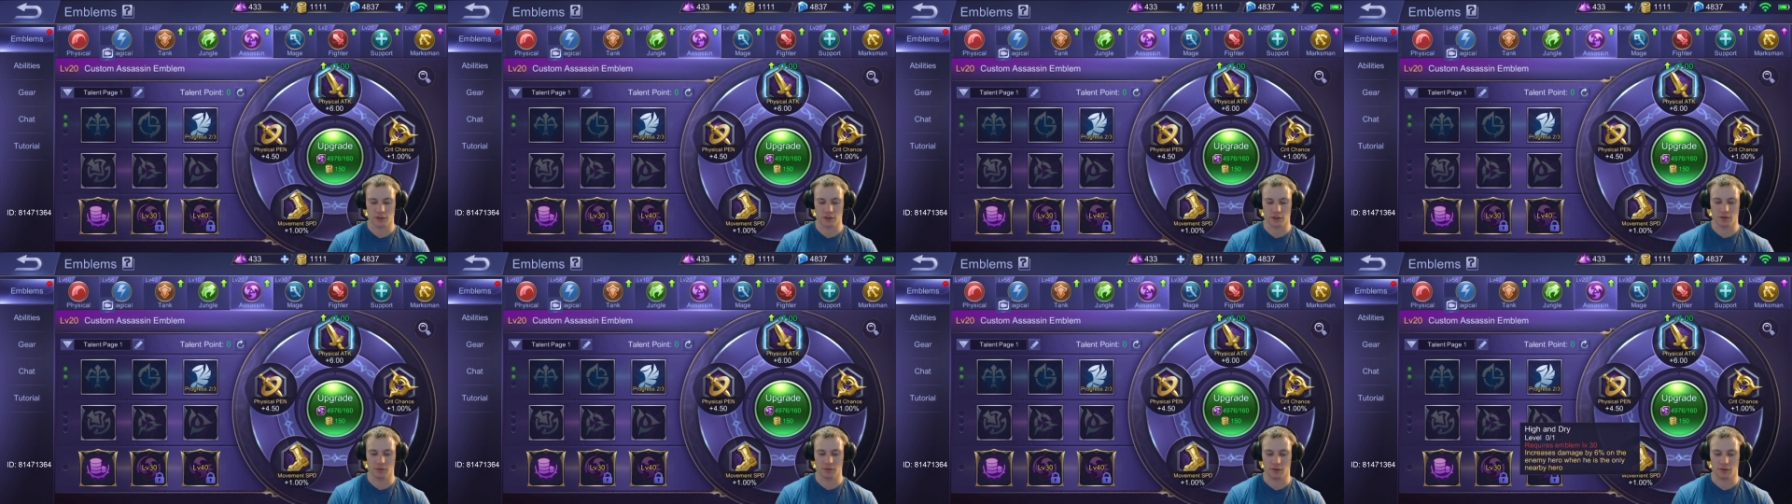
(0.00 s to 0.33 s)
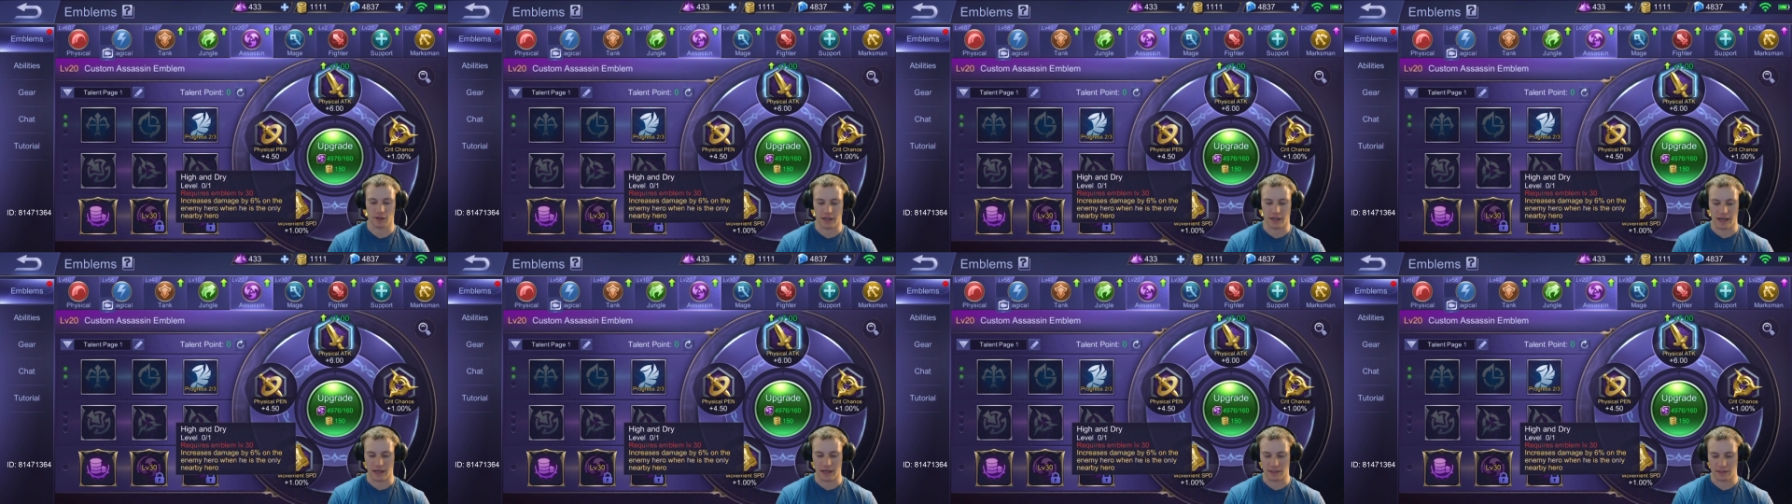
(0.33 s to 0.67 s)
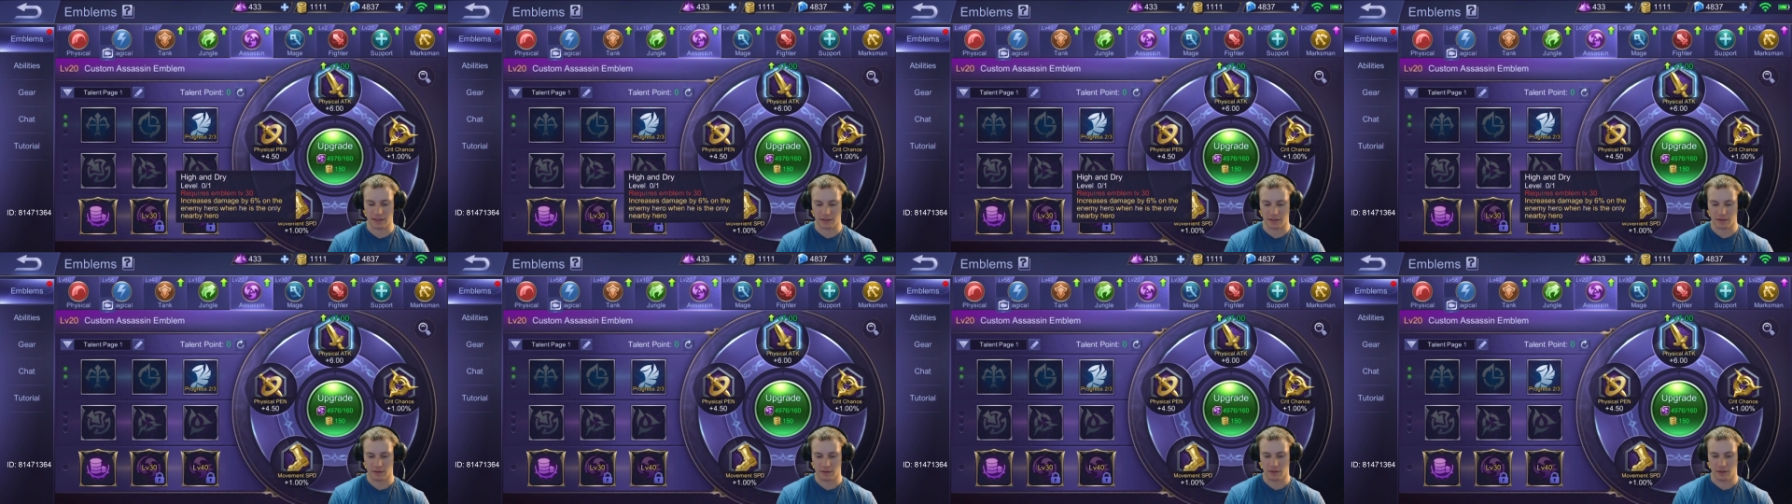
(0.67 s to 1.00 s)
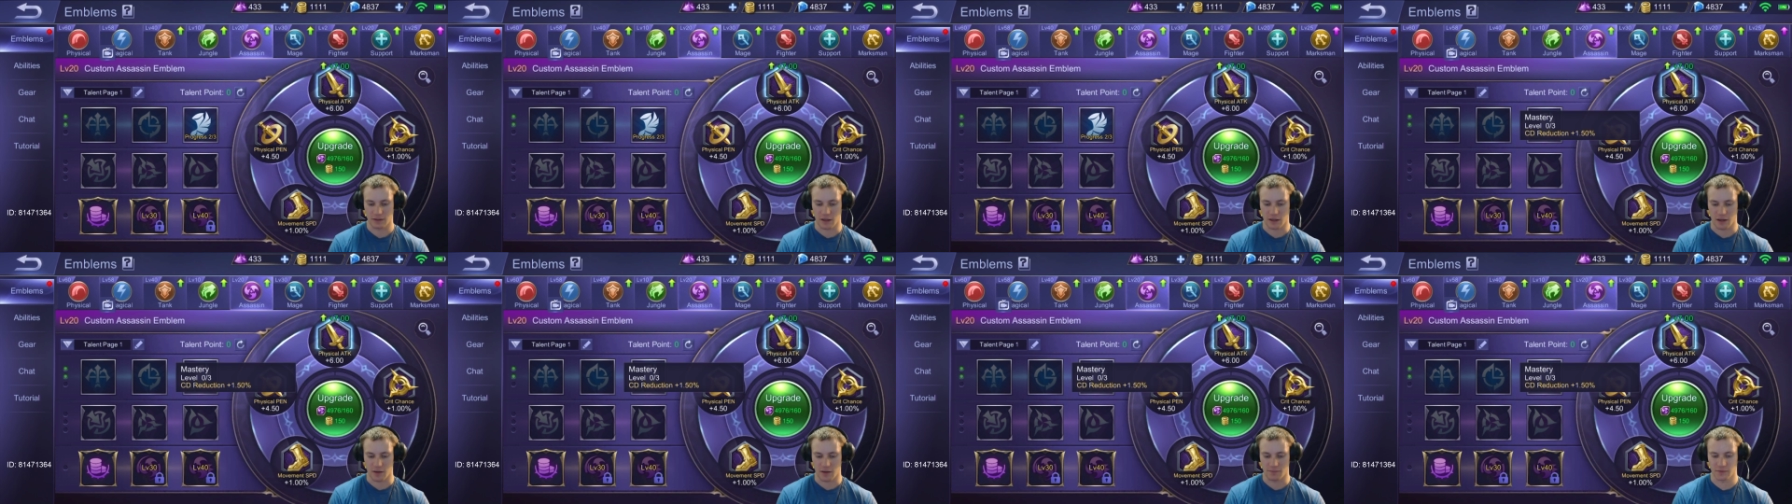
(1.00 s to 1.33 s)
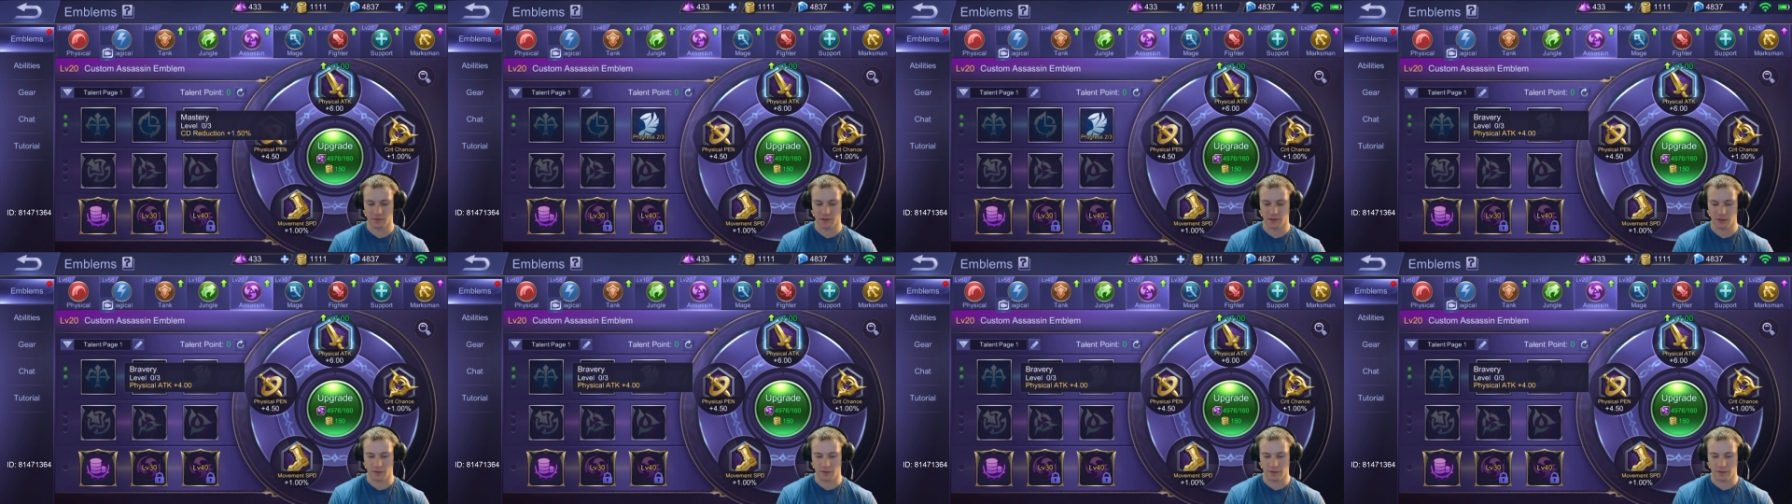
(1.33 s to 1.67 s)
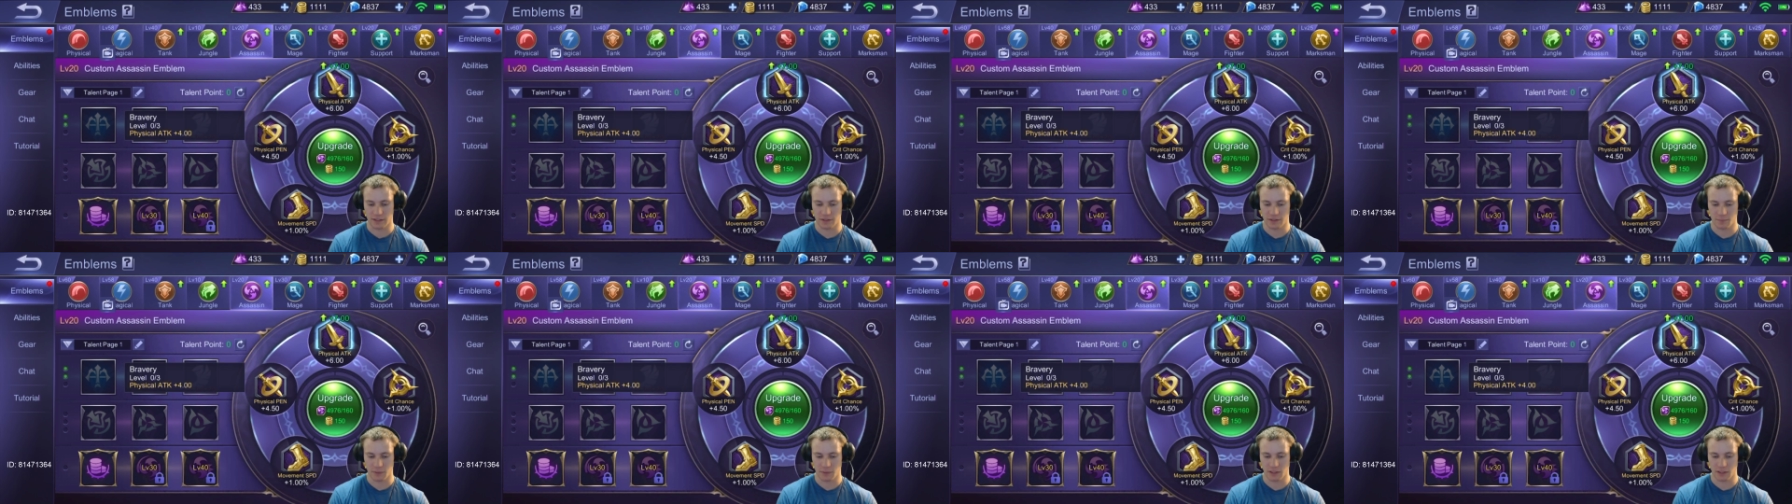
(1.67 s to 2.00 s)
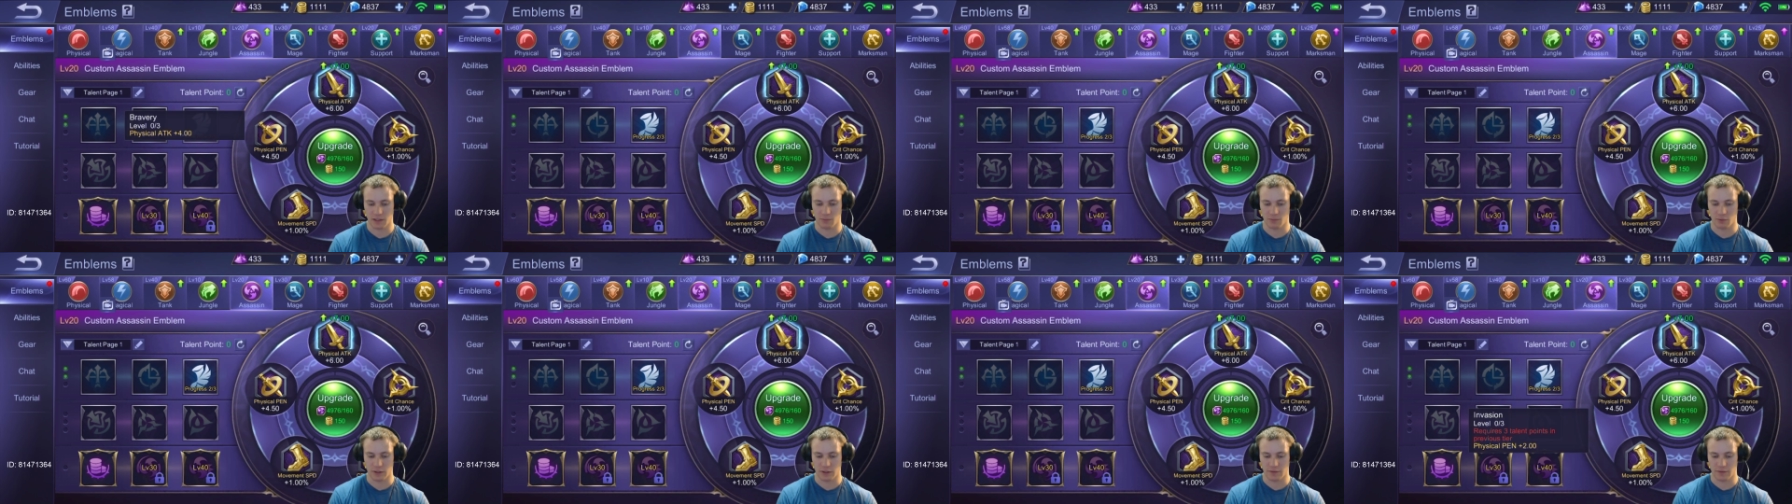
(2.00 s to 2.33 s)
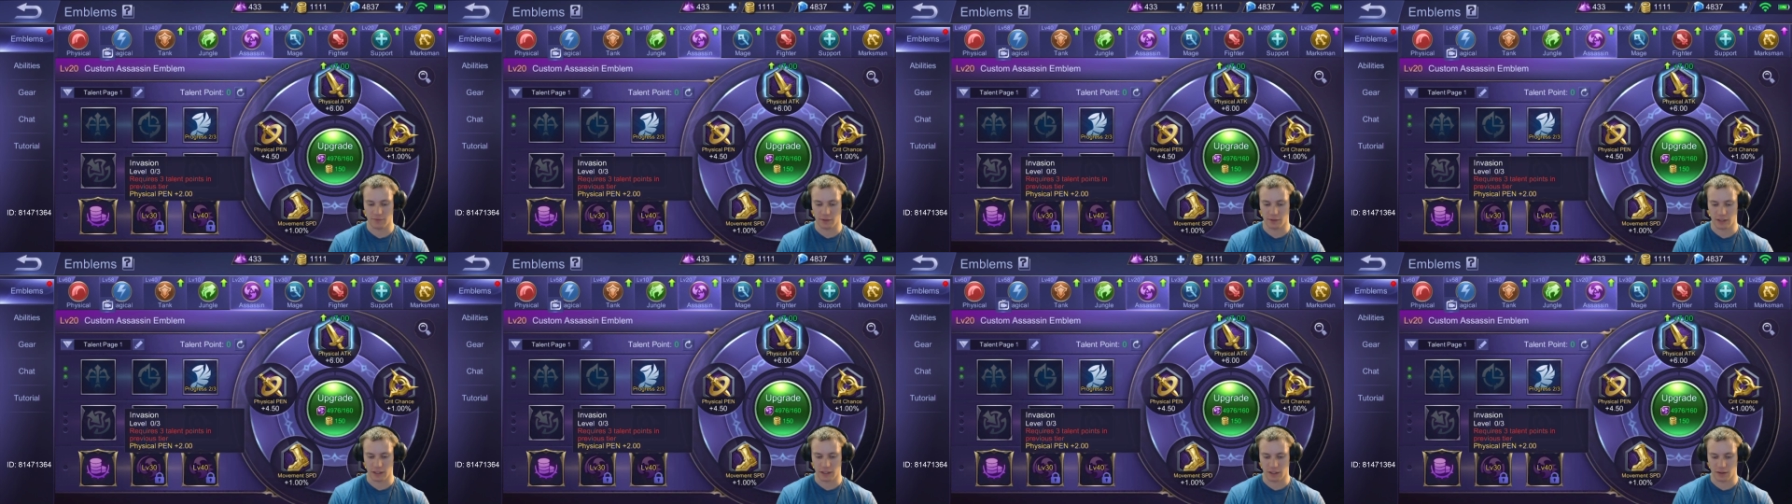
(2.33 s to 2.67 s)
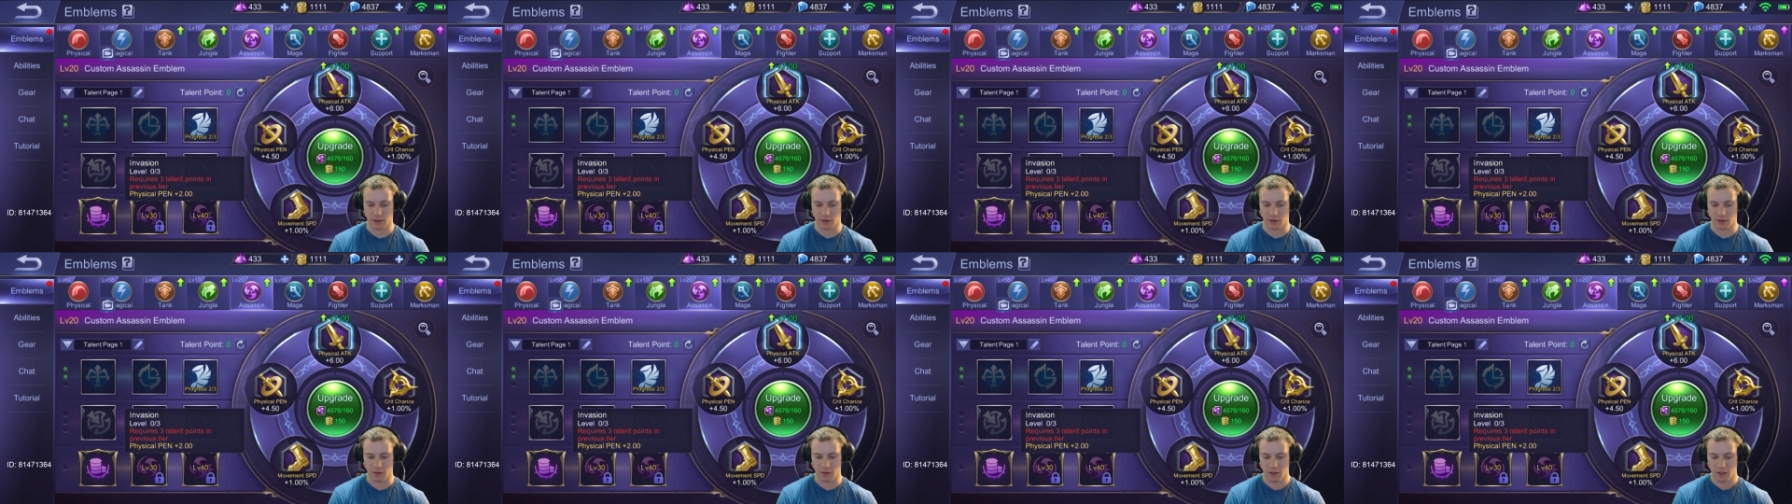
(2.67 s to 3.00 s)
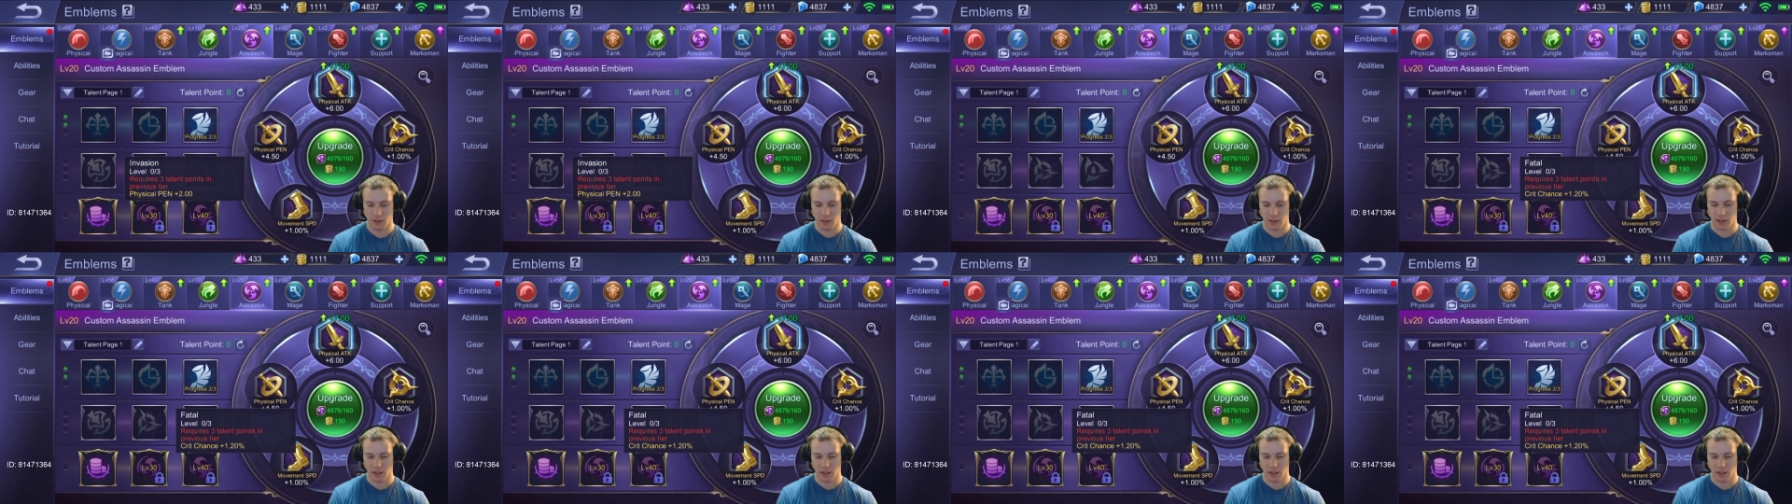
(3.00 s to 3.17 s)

your last. Um, you know, that's picking Bravery here,